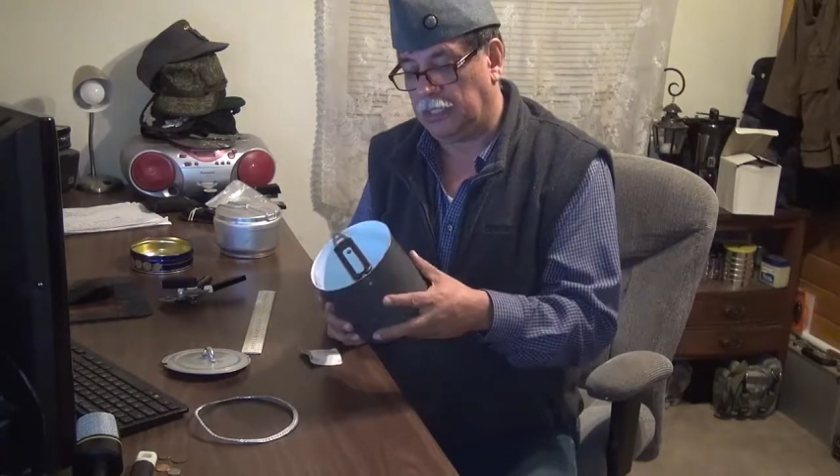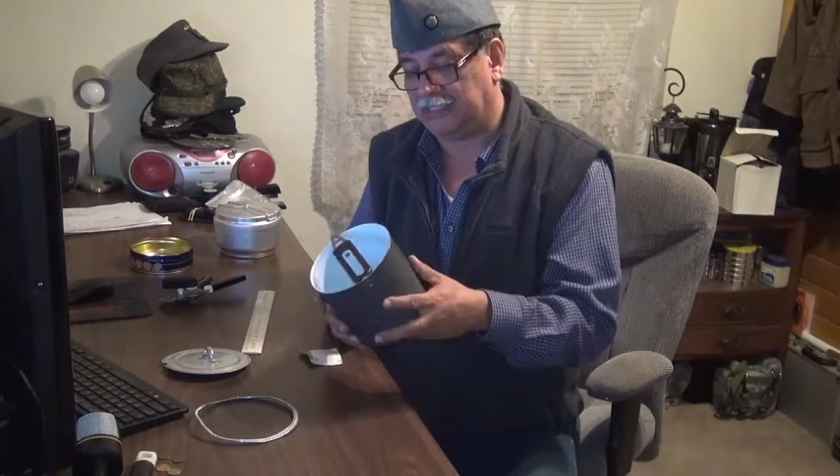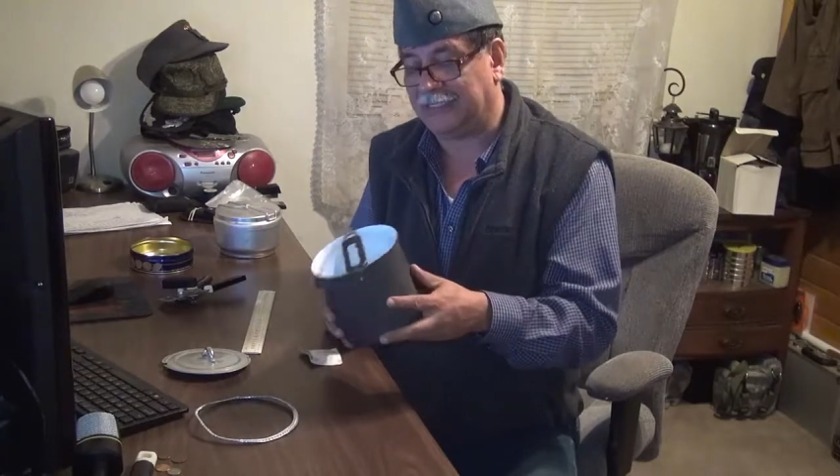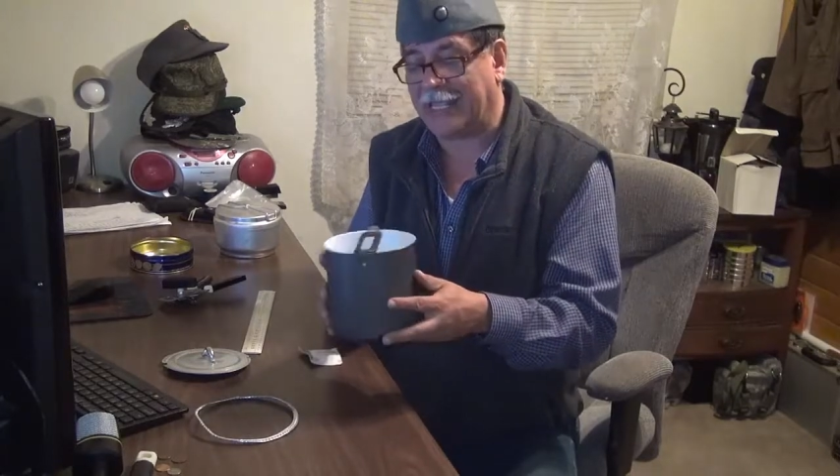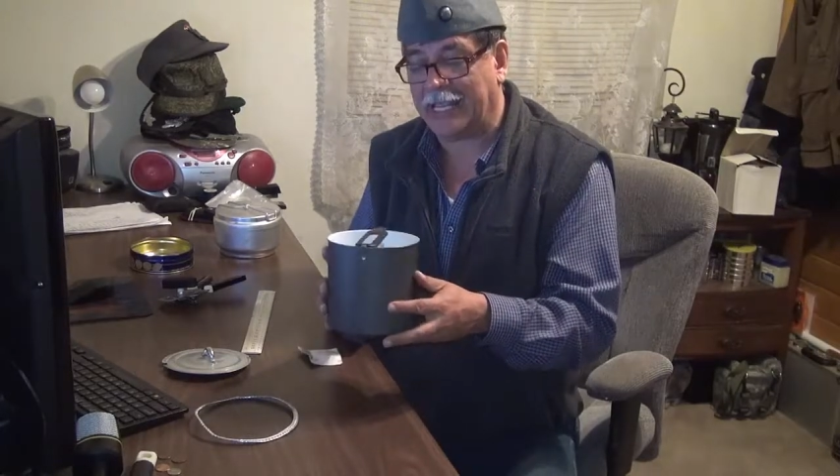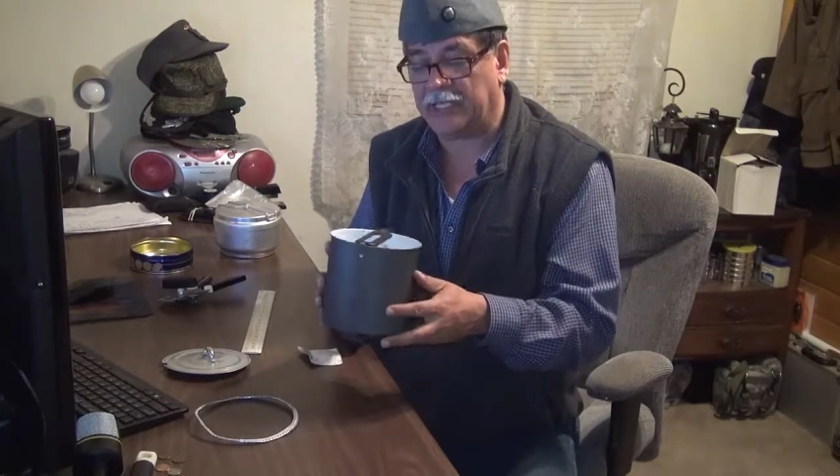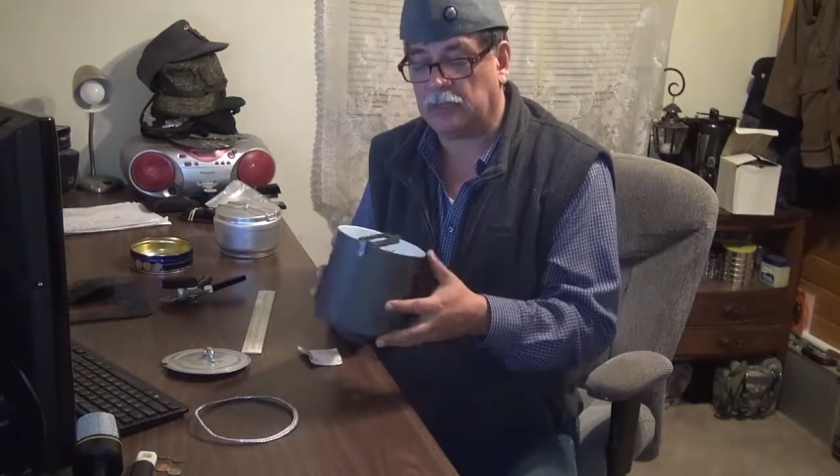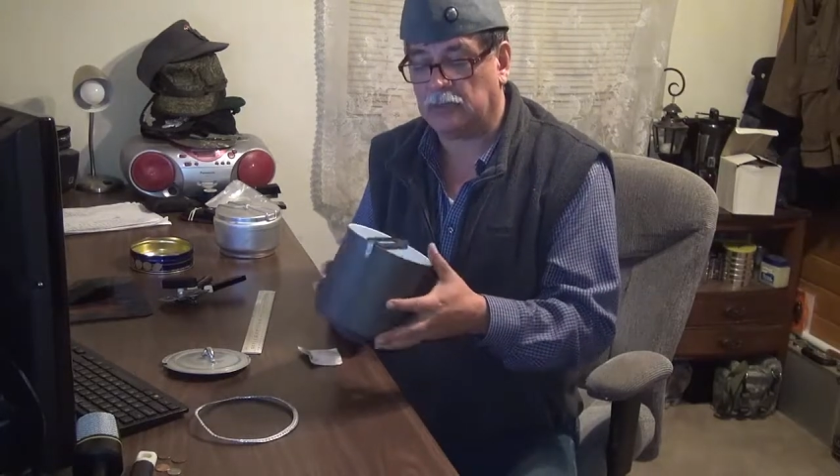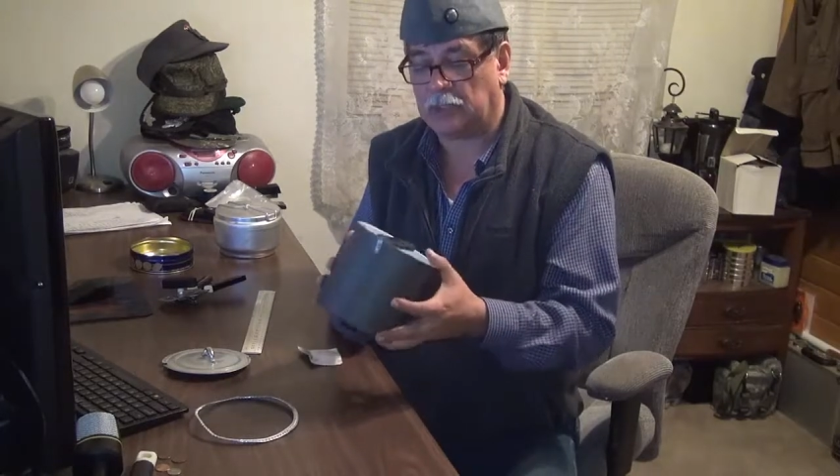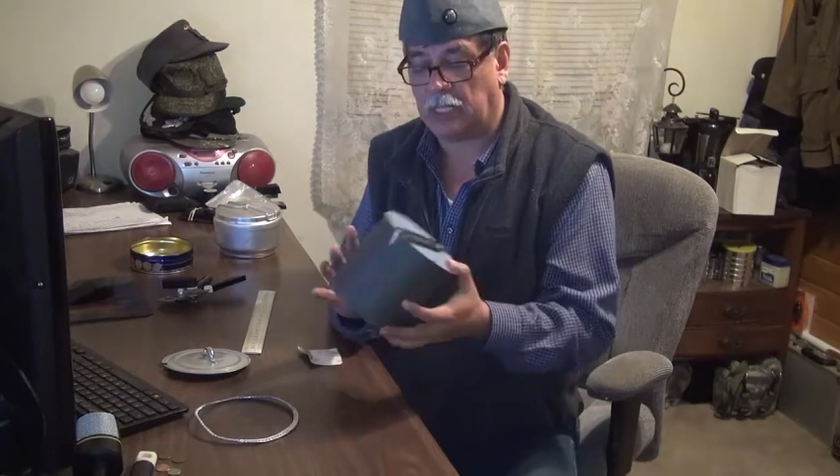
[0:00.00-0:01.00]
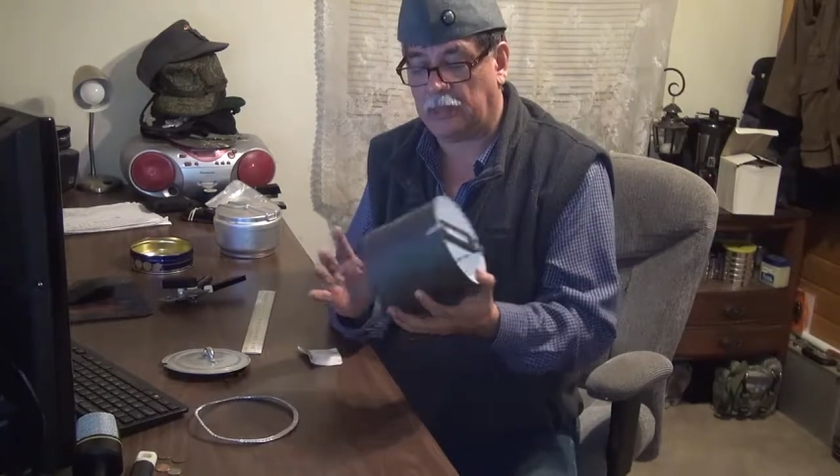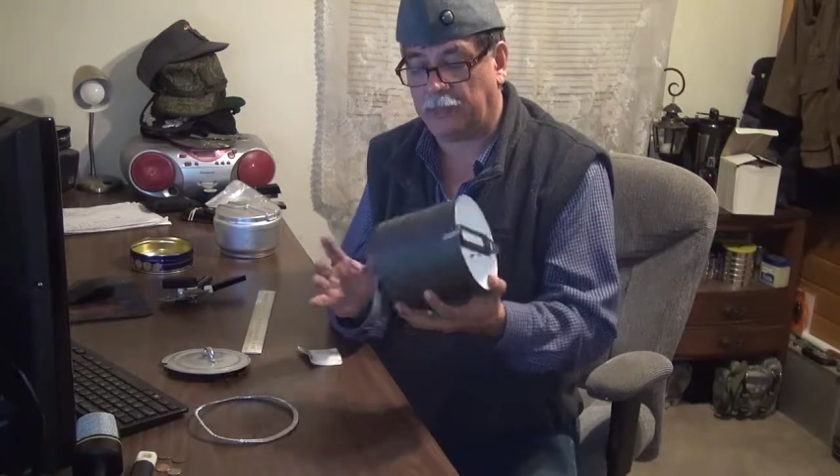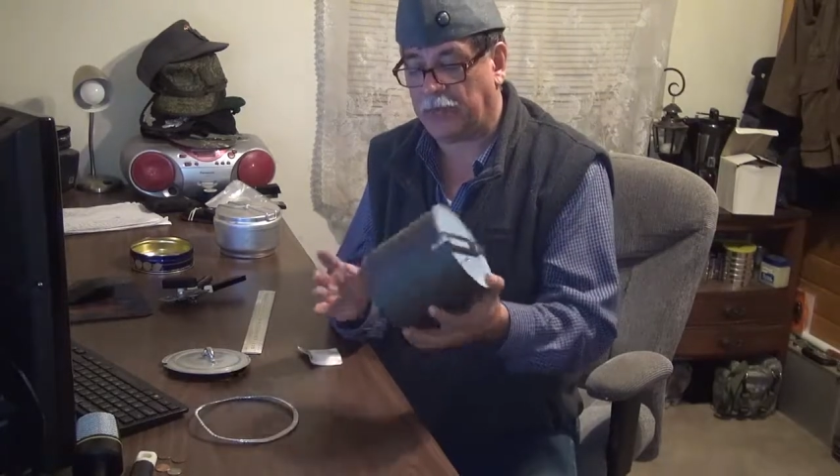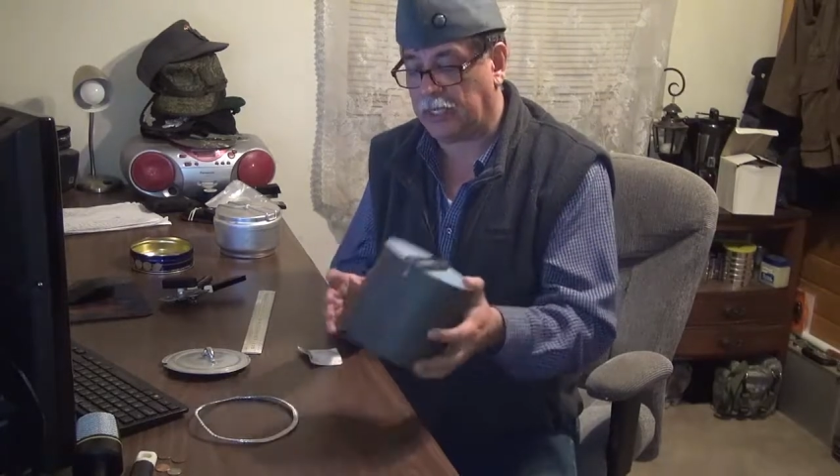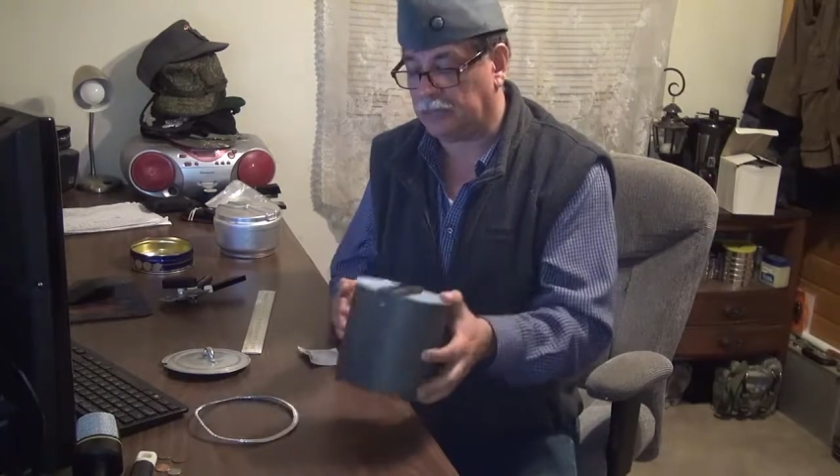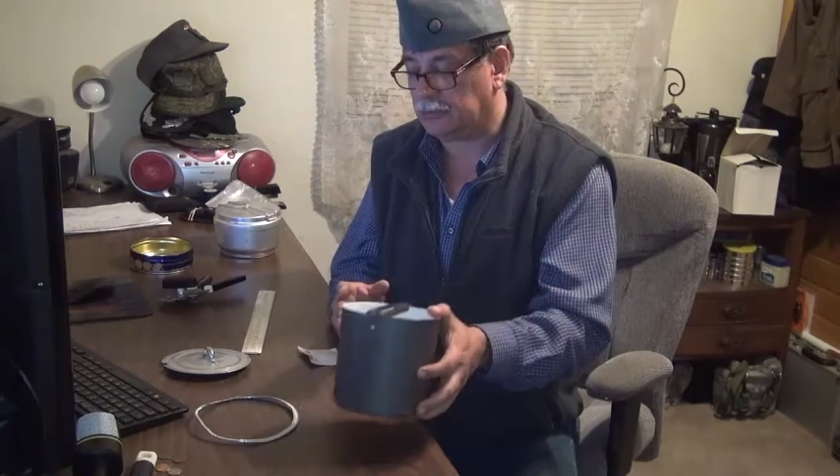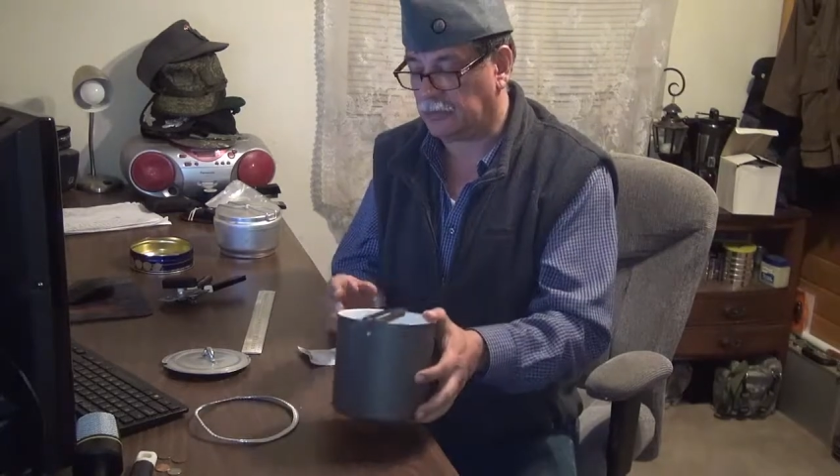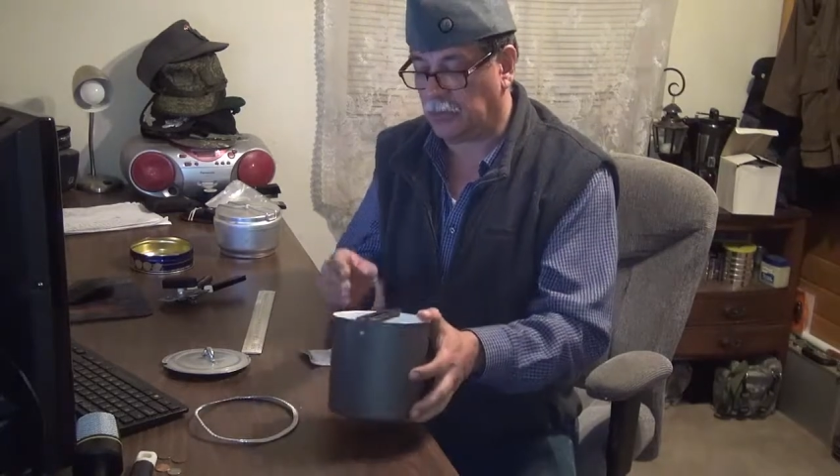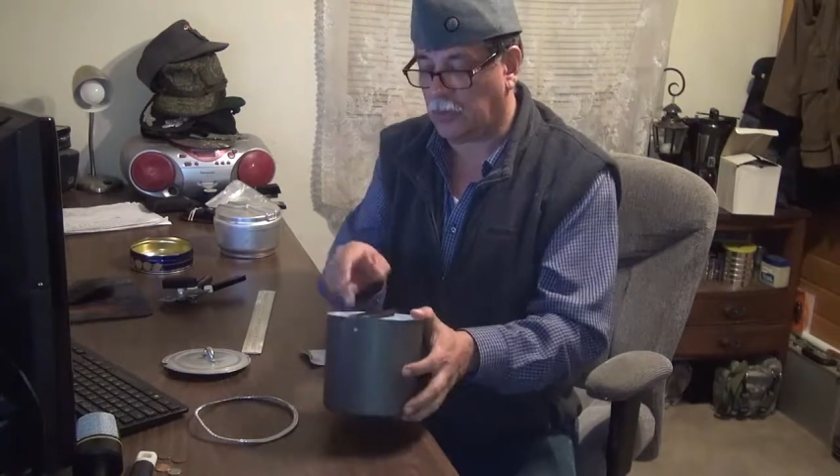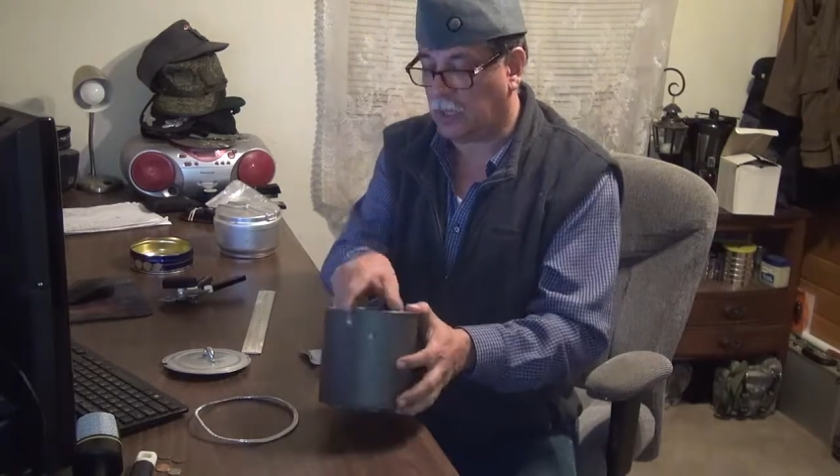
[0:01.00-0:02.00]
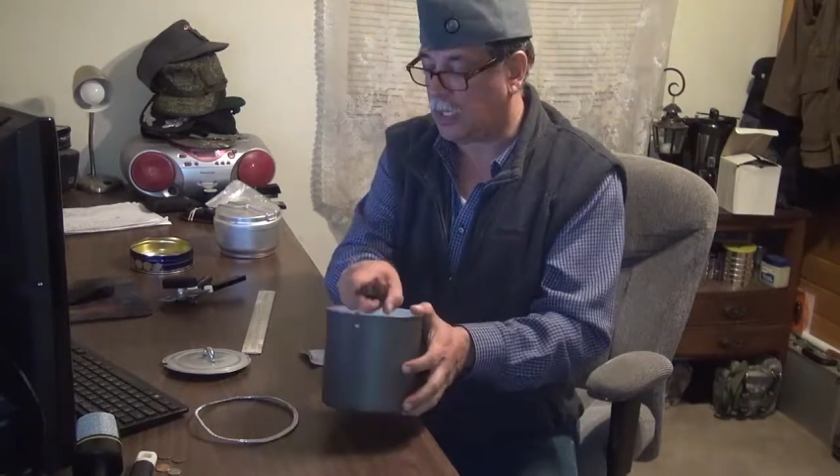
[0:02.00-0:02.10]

the titanium uh, So